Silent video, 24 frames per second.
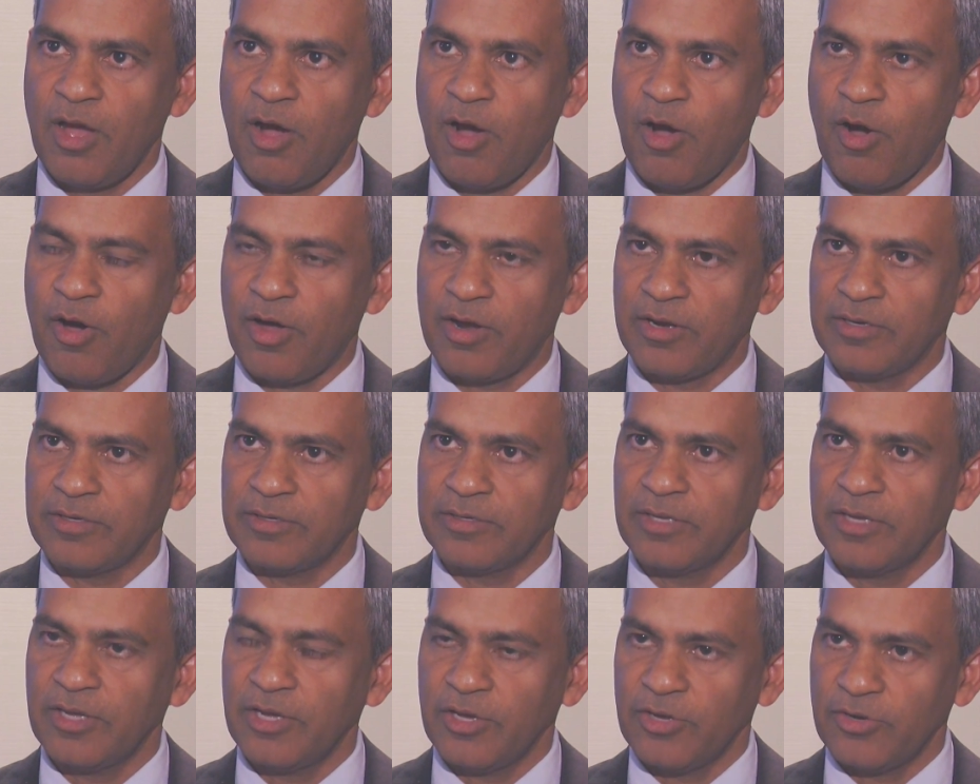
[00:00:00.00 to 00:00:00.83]

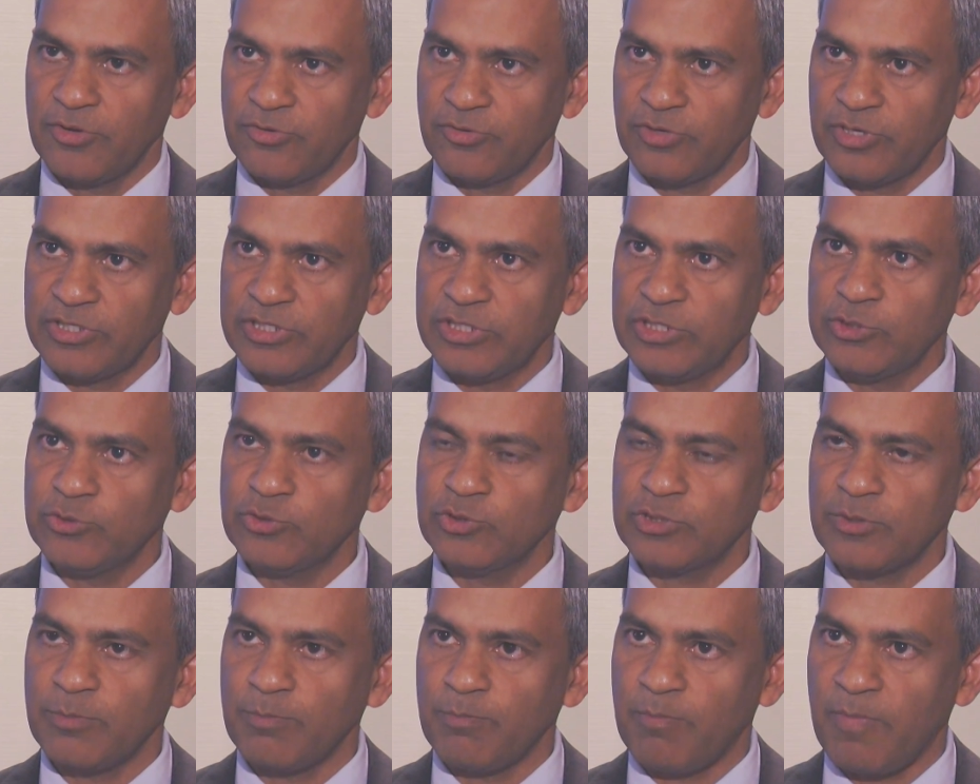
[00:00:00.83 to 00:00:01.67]
on
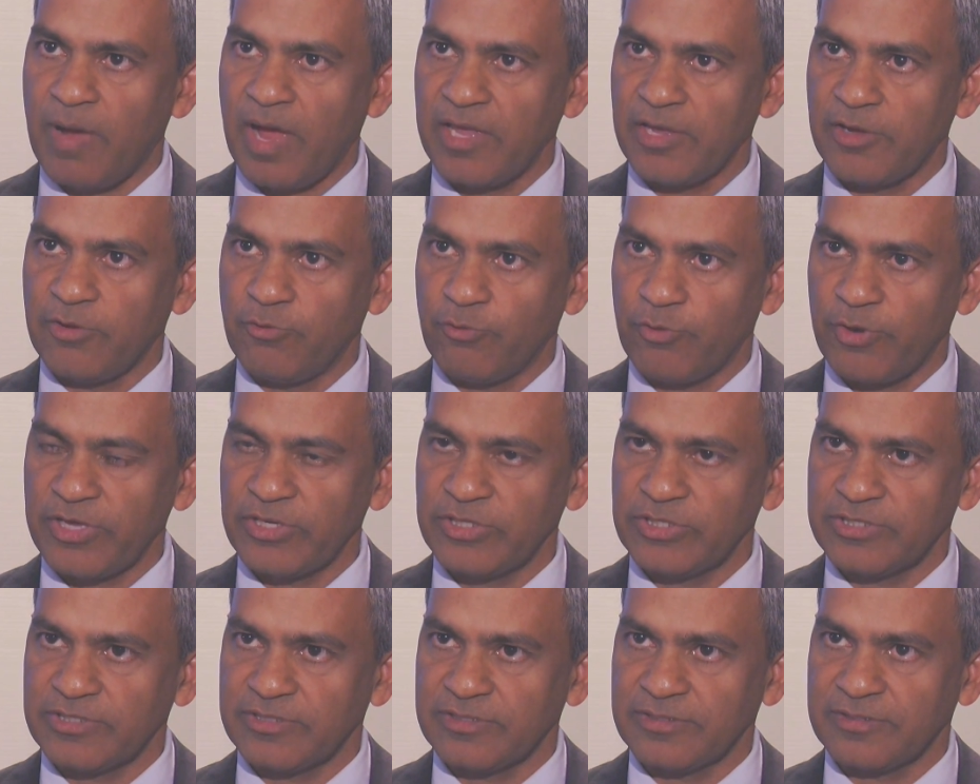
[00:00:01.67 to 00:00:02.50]
reduced
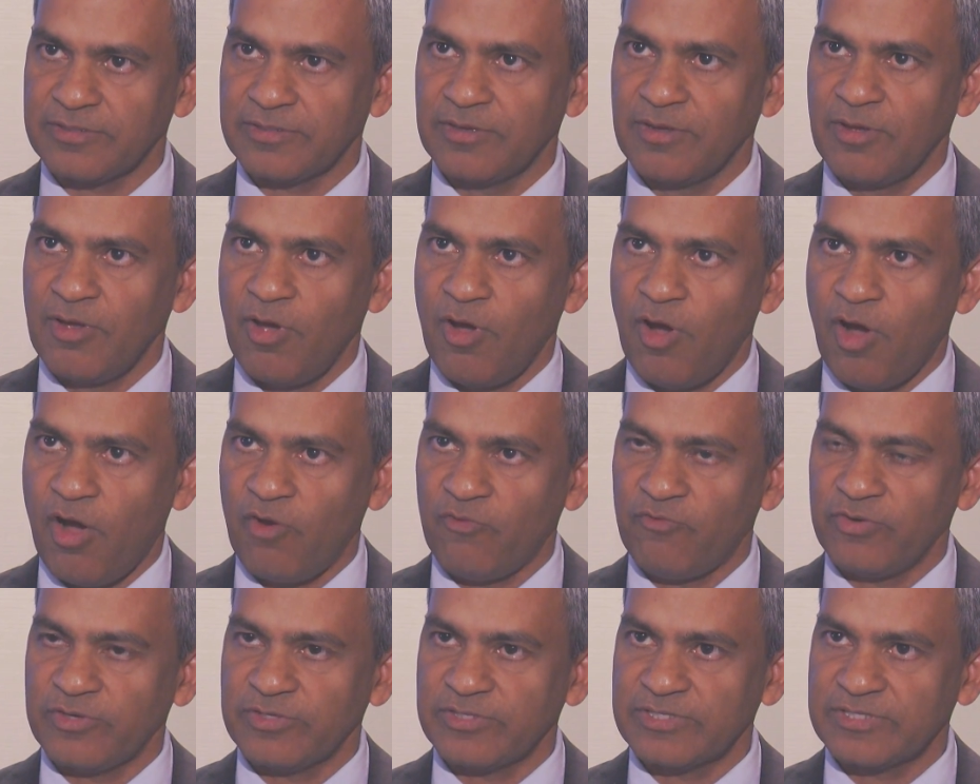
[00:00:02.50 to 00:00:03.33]
migration
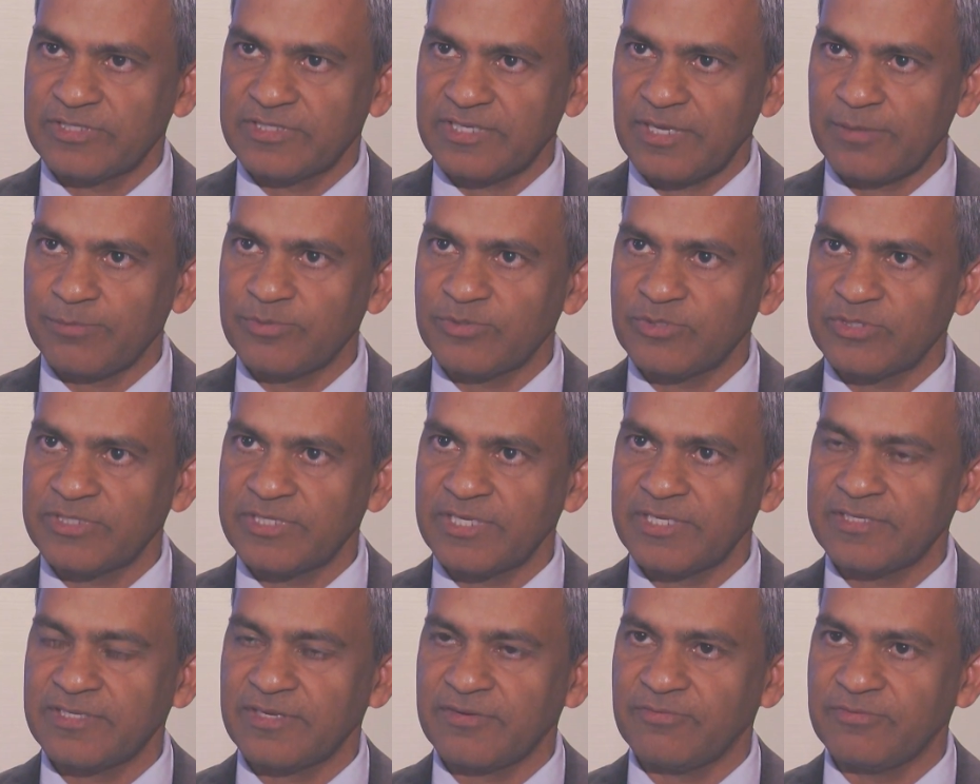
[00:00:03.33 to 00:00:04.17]
of a
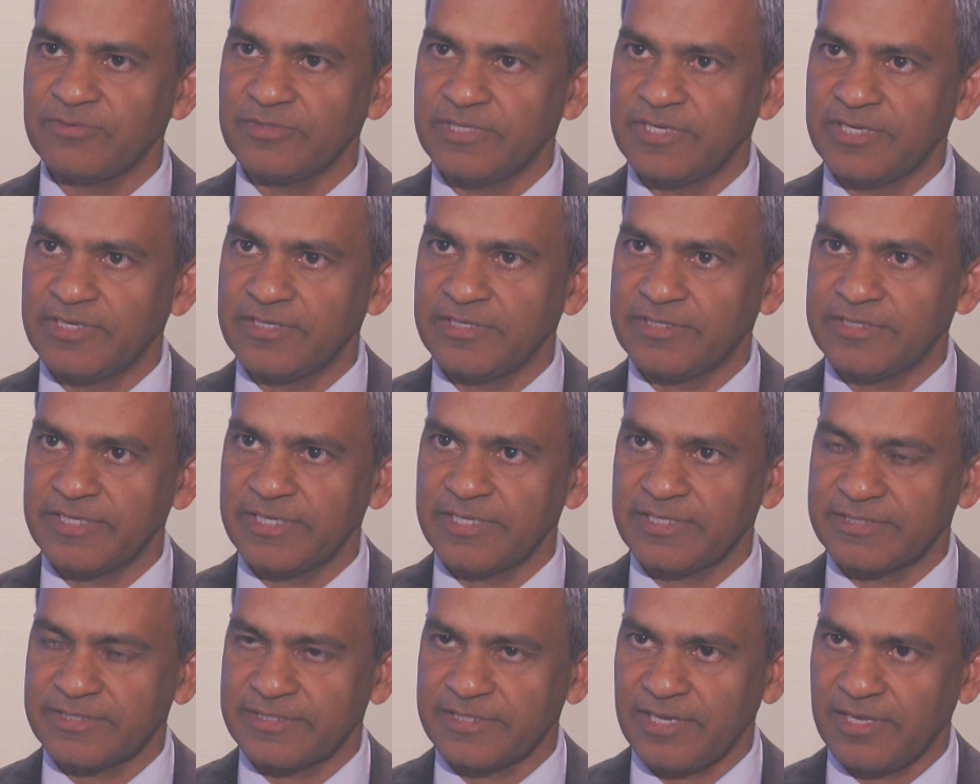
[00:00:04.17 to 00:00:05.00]
subset of
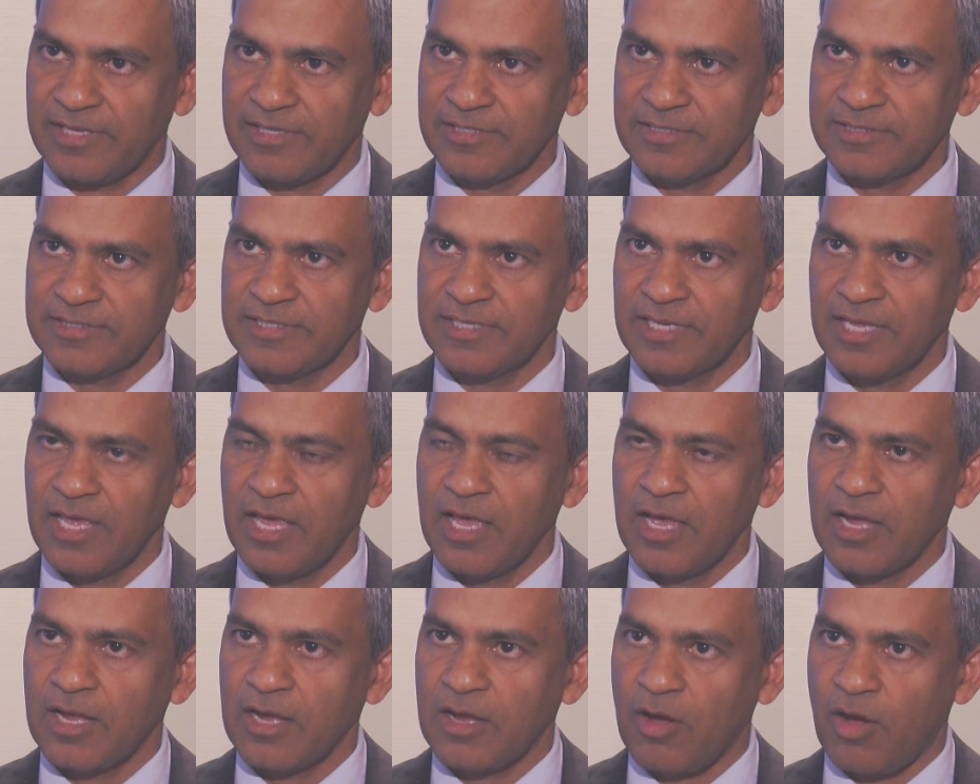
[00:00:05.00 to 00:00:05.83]
dendritic cells
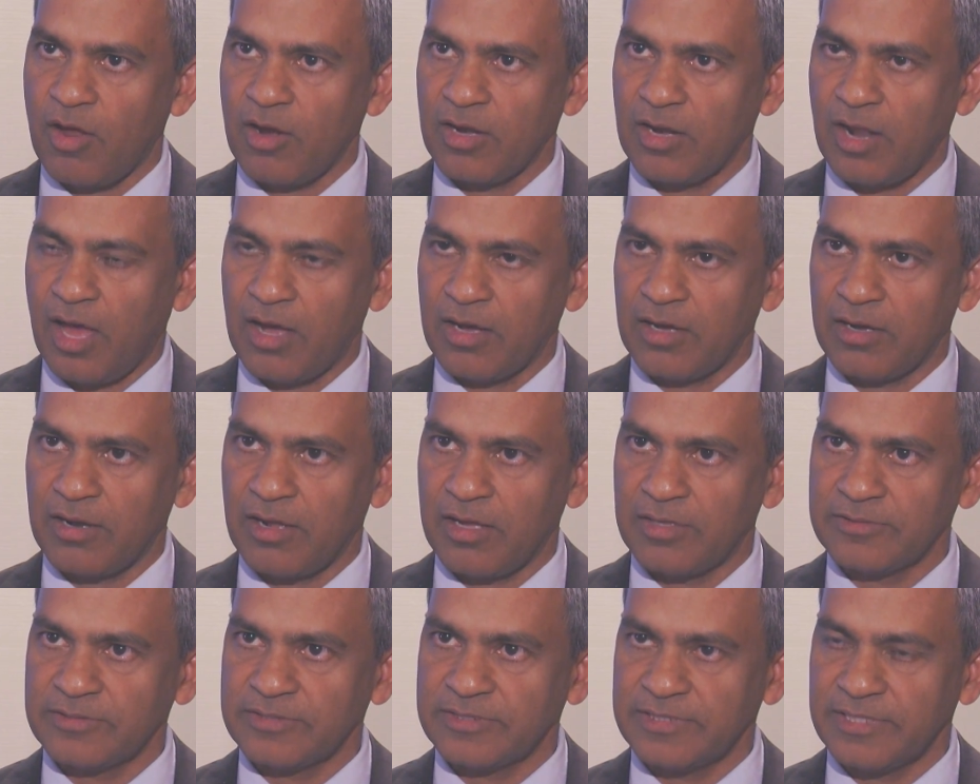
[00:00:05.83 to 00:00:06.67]
called
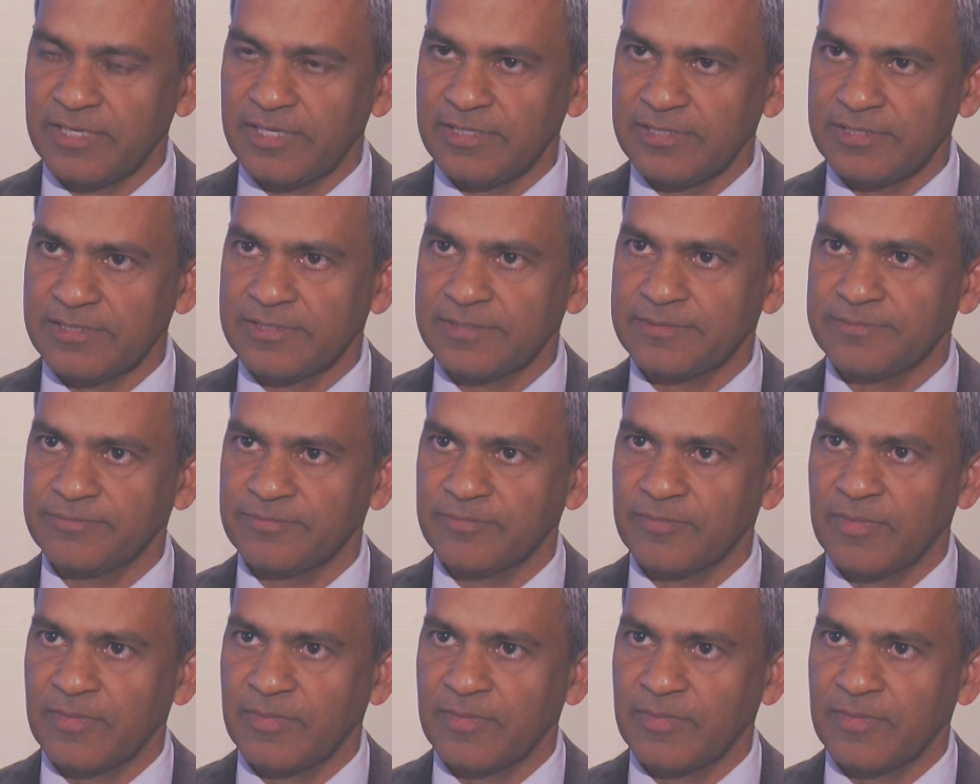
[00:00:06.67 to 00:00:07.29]
Langerhans cells,